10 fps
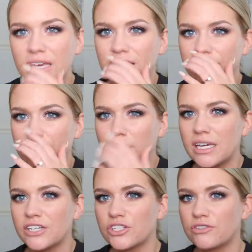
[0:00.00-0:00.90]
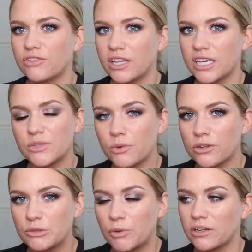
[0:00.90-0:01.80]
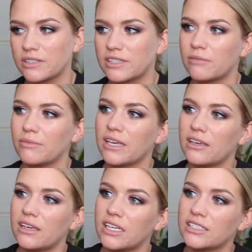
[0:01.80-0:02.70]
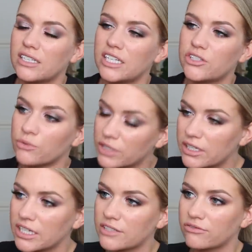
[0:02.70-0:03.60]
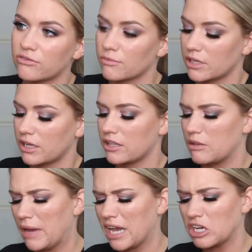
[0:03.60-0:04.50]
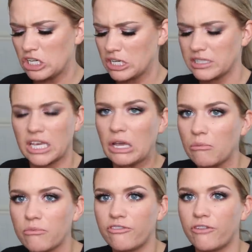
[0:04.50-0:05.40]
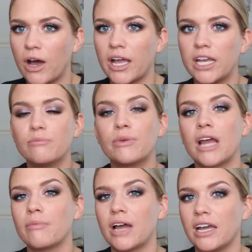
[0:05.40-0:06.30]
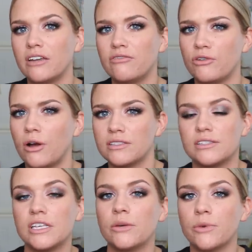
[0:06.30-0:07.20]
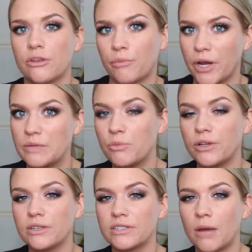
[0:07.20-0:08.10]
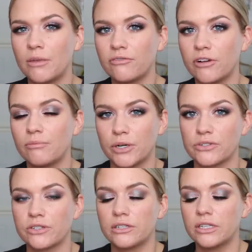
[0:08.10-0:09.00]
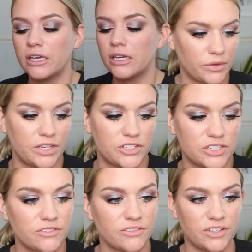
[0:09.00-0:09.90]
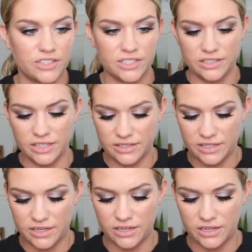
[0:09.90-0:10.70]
But yeah, for me, I just feel like it's one of those products that I'm like, it's a really nice formula. The packaging is like fine, but I'm kind of not seeing where the price point is coming from personally. Okay, just for funsies, let's